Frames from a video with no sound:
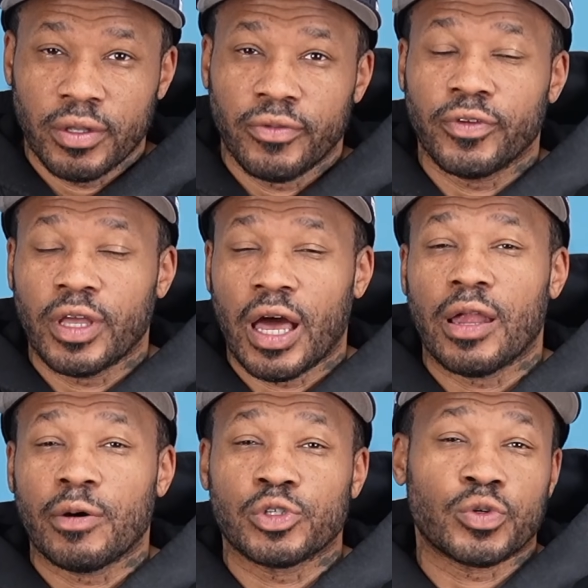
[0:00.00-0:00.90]
For y'all
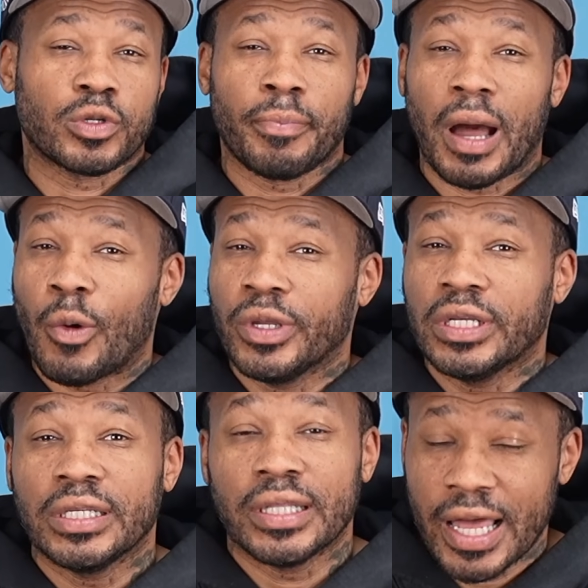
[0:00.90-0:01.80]
that was on the
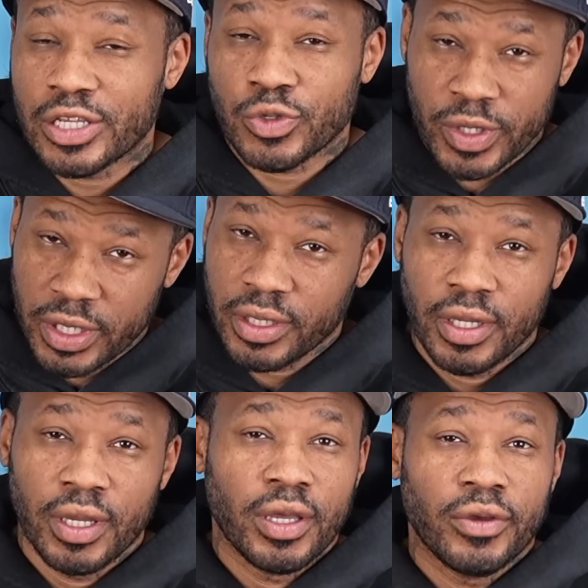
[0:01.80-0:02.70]
bi-weekly last week,
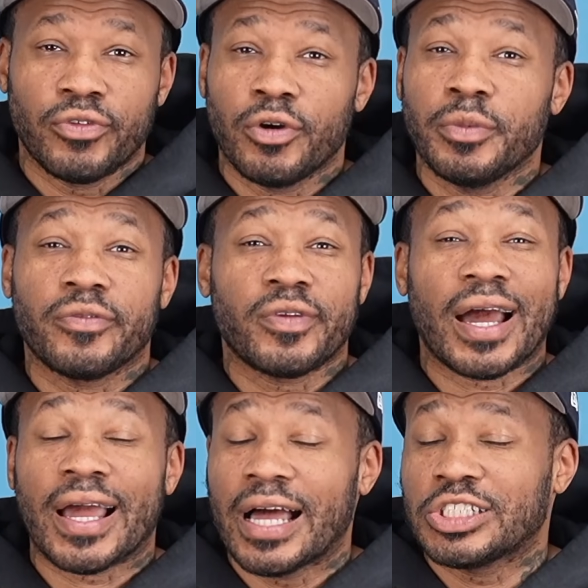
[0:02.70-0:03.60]
feel me? If y'all
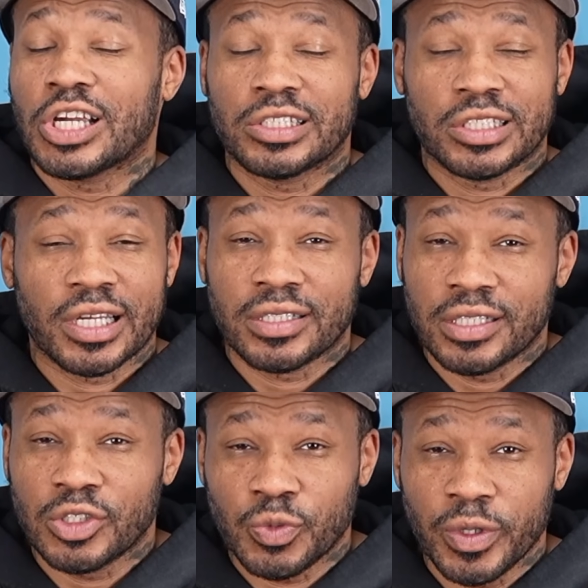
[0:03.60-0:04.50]
got y'all checks
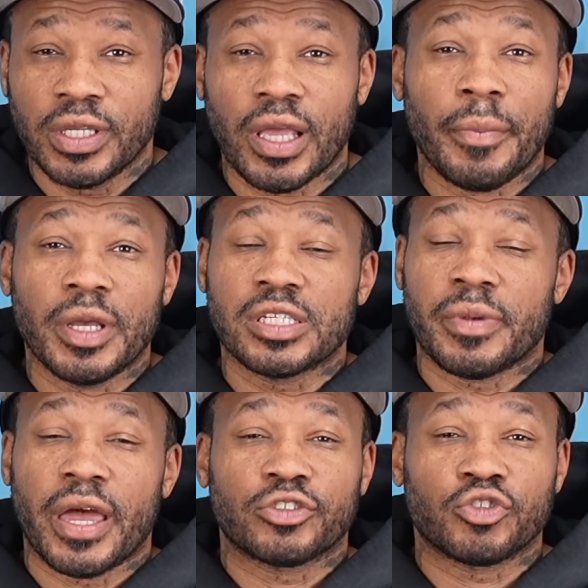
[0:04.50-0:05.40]
this week, y'all made some
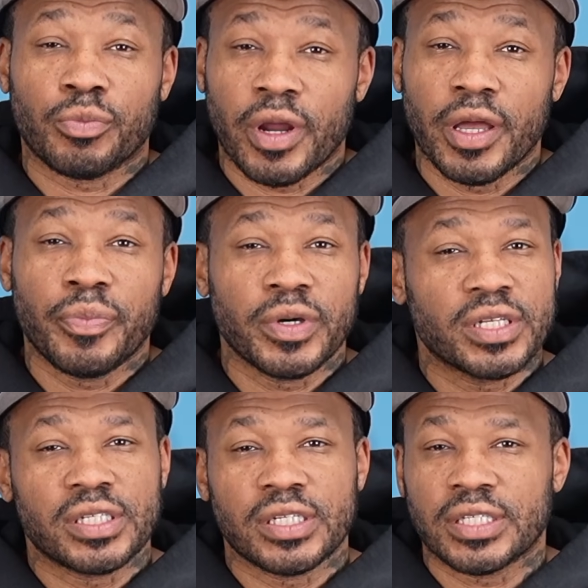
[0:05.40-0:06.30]
extra bread, put it
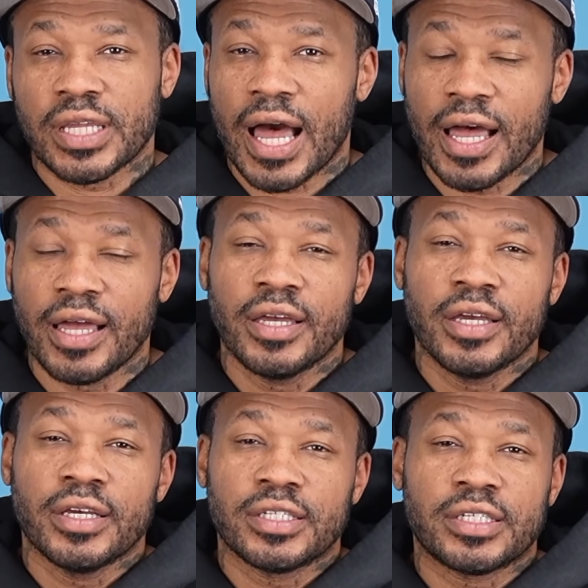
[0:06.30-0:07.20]
to the side,
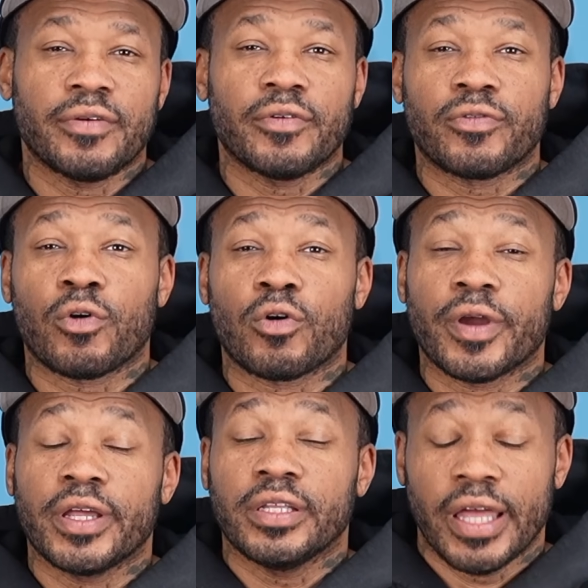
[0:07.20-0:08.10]
save it for a
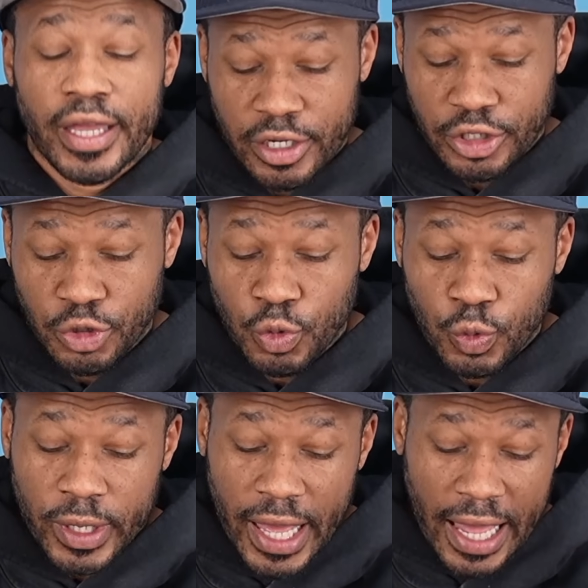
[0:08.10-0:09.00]
rainy day because you do
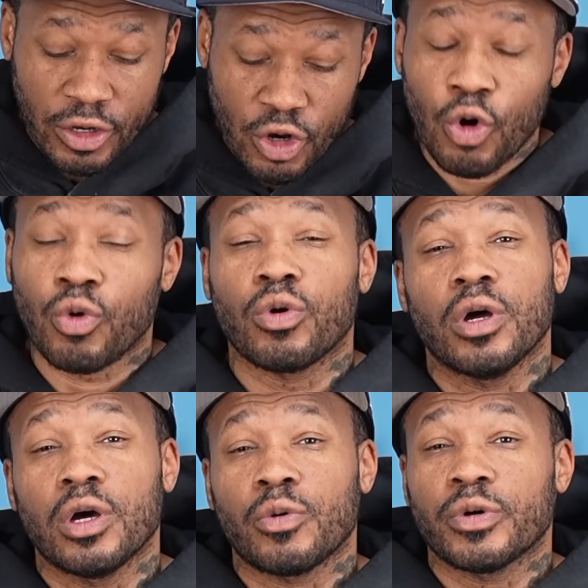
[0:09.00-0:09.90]
not know
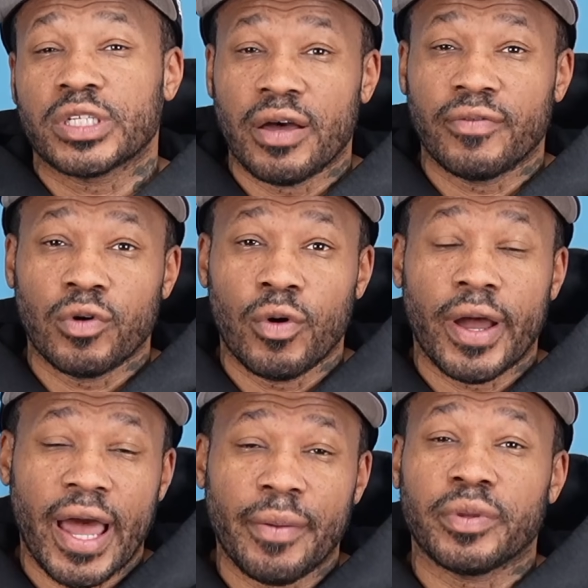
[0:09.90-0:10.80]
what's ever going to
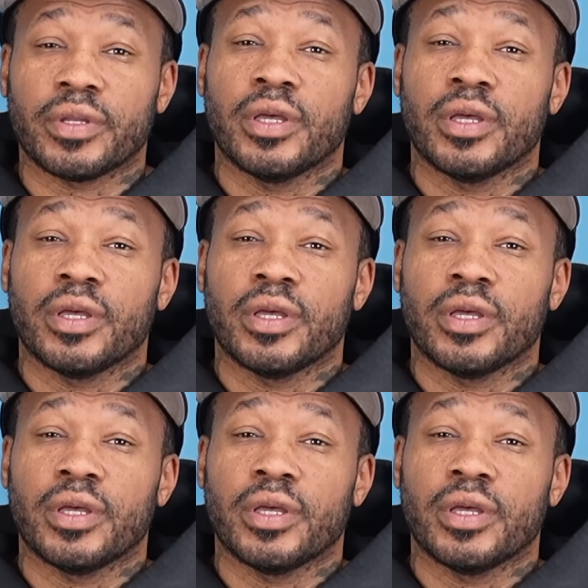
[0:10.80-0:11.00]
happen.